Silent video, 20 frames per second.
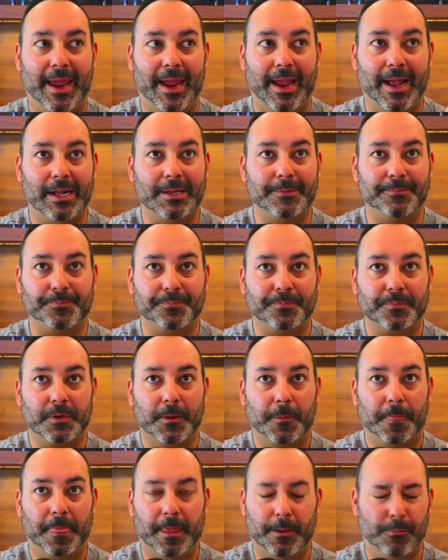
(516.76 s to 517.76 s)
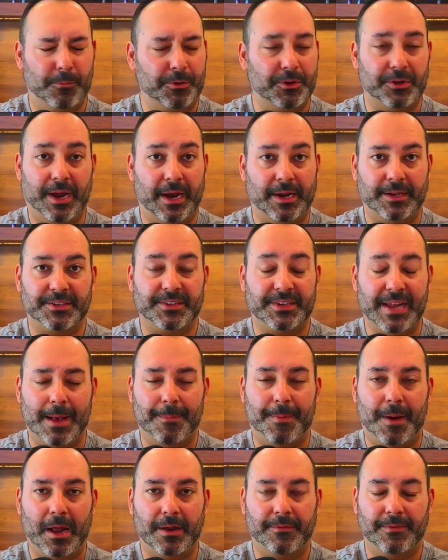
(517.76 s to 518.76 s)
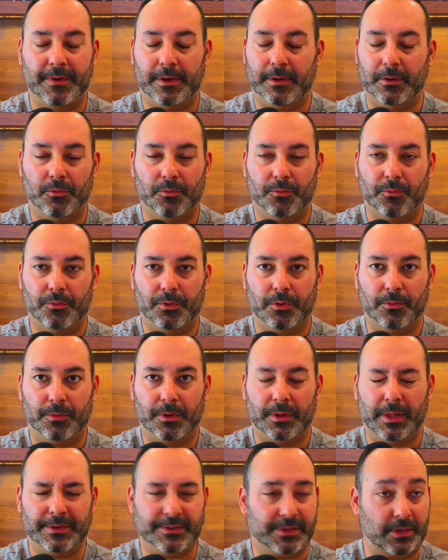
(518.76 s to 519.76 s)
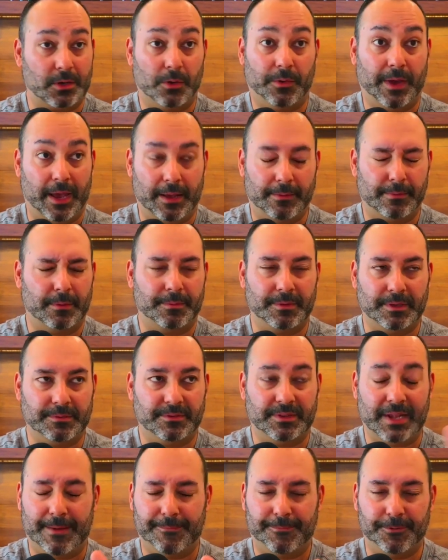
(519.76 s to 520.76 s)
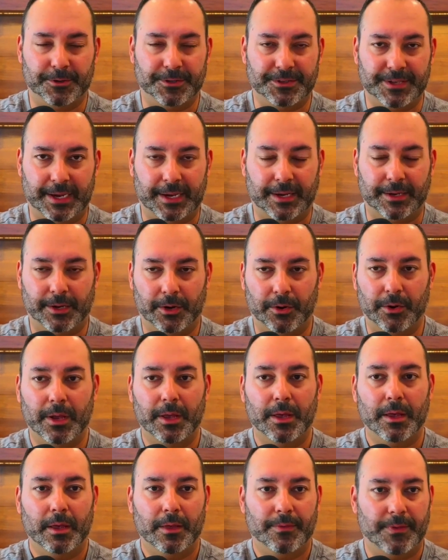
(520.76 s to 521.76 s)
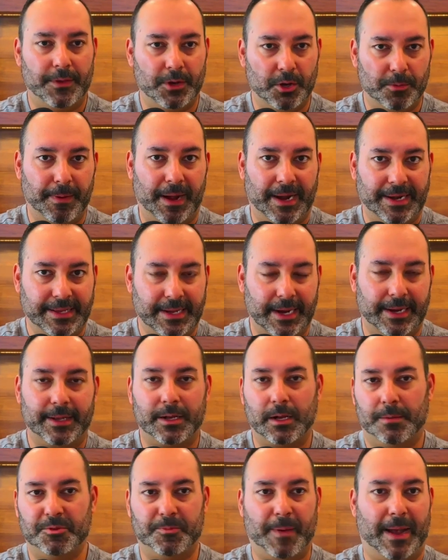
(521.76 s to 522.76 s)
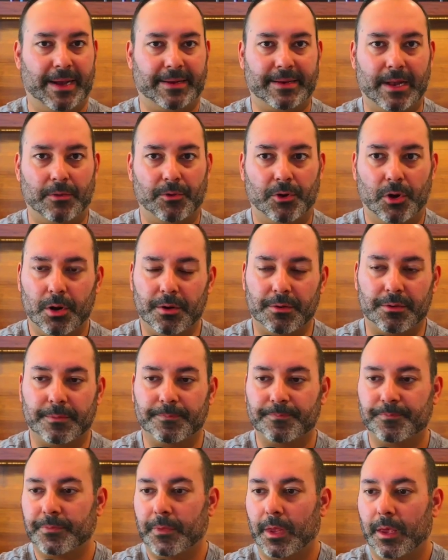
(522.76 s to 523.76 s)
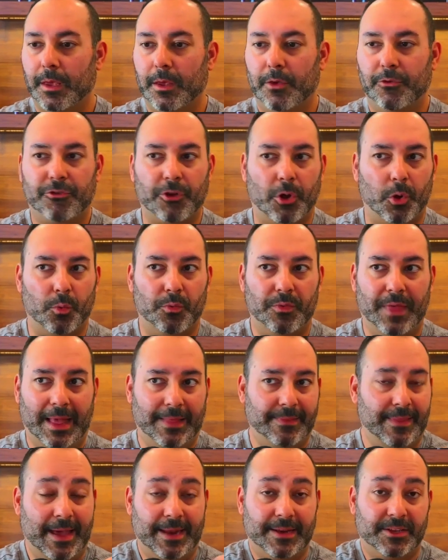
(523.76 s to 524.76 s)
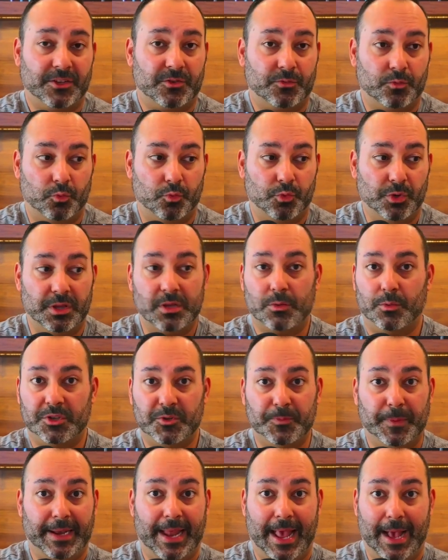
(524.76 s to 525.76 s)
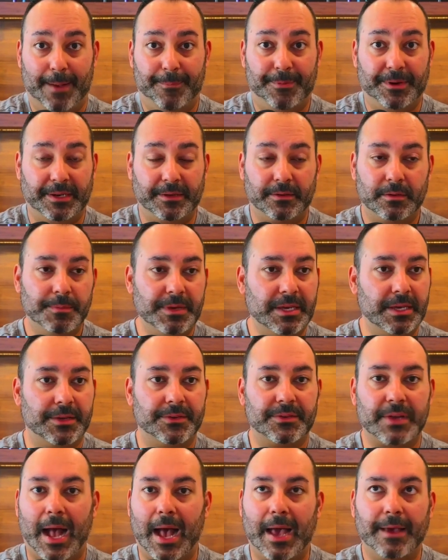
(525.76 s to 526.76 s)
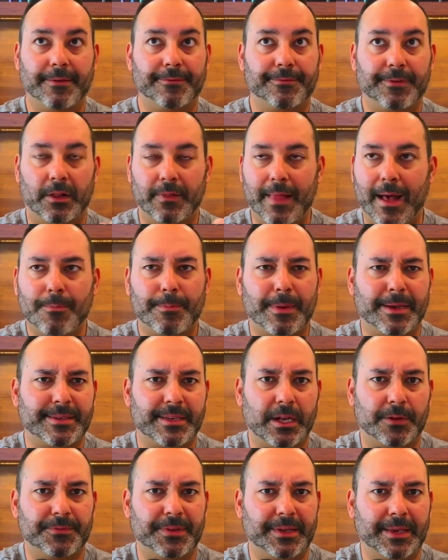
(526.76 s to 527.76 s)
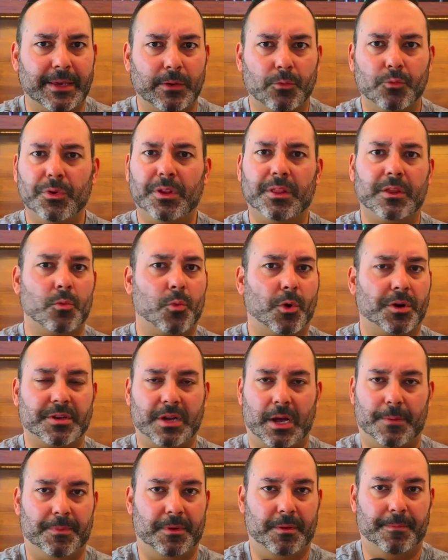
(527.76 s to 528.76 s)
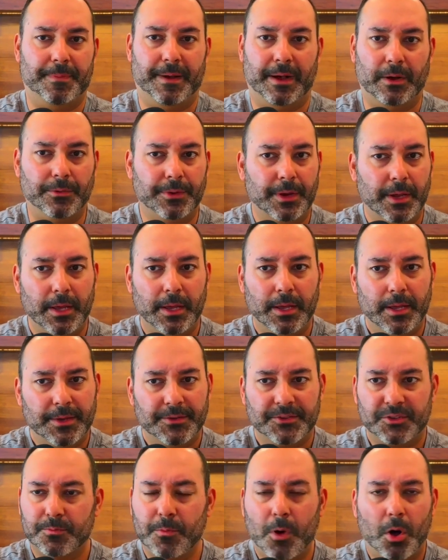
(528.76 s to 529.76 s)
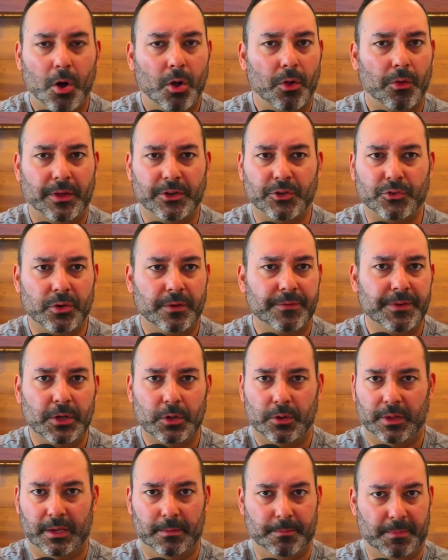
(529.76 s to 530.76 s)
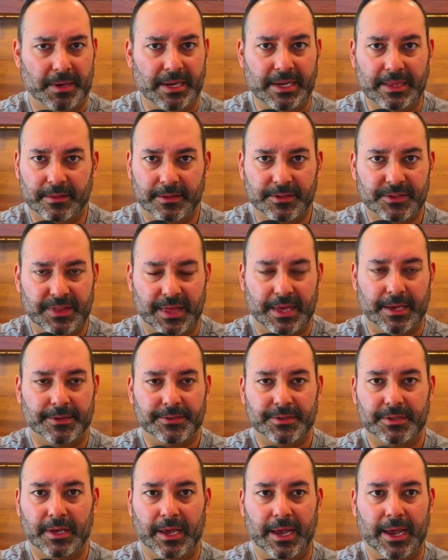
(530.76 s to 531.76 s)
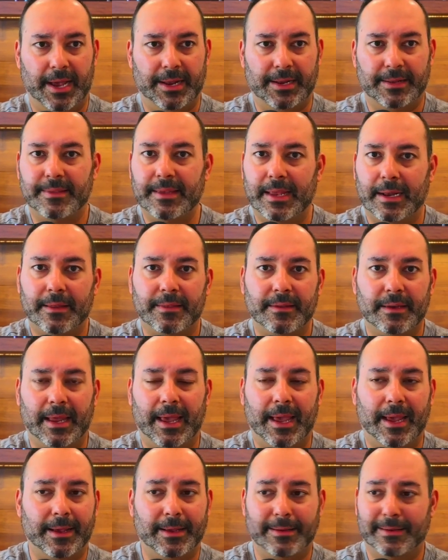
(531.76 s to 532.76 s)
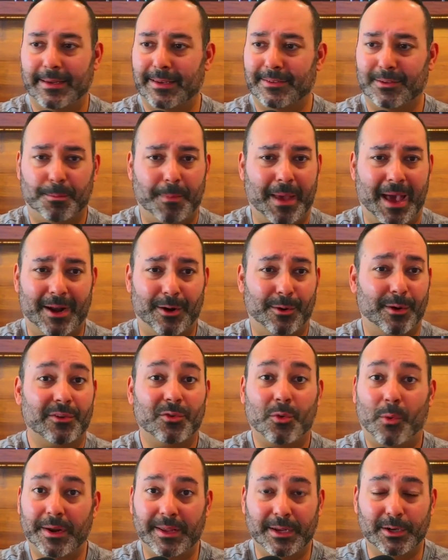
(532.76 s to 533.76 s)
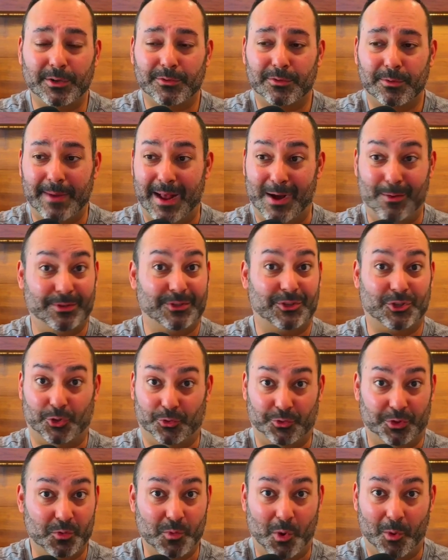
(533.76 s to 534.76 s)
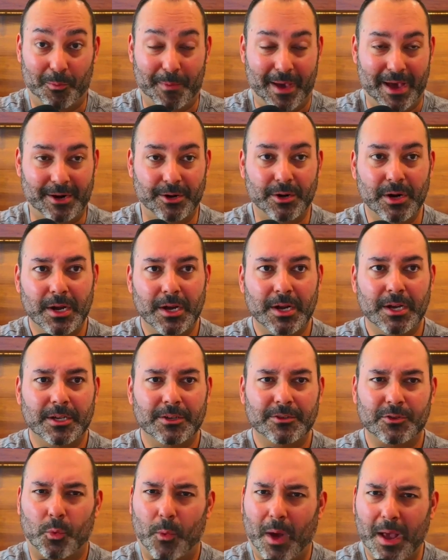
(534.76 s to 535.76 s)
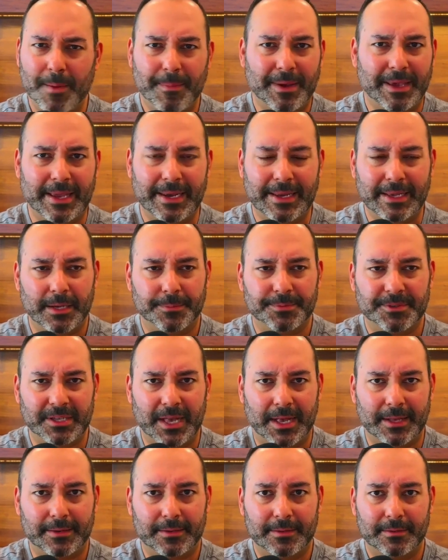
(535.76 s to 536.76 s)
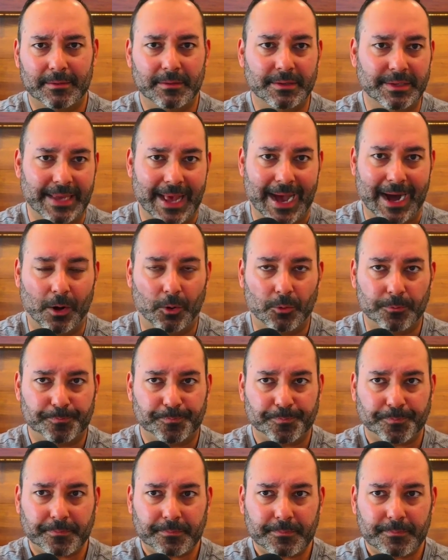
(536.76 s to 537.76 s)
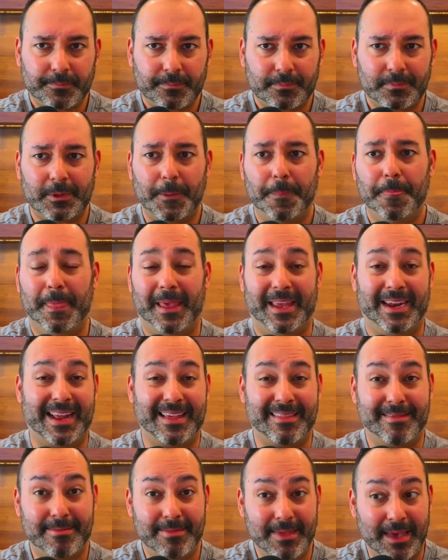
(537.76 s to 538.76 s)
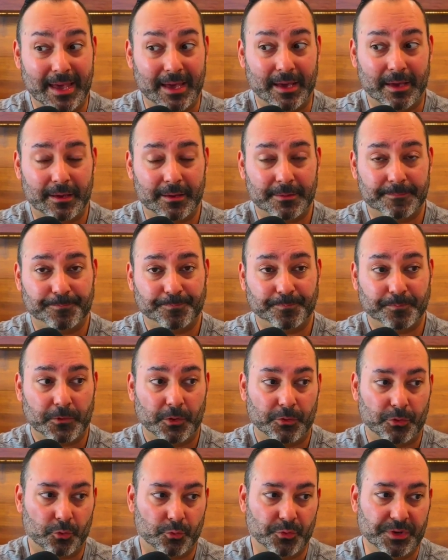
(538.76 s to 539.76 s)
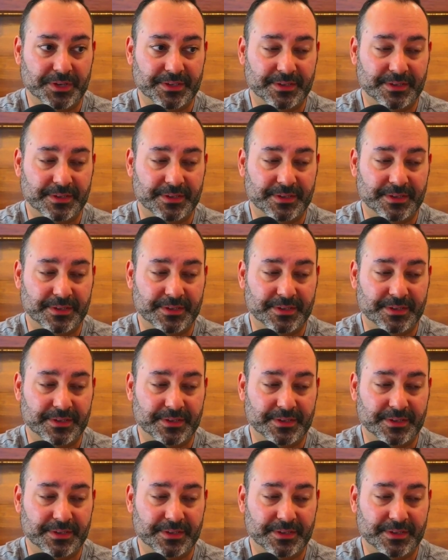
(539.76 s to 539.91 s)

And then when you kind of snap out of it and you realize, like, okay, let me stop for a second here, then your body kind of comes back down to earth. So that is really what's been happening to me, is I've allowed myself to get really worked up about small and trivial and meaningless things. And at the end of the day, it doesn't matter. In 20 years from now, it certainly won't matter. So why am I getting upset now? And I think the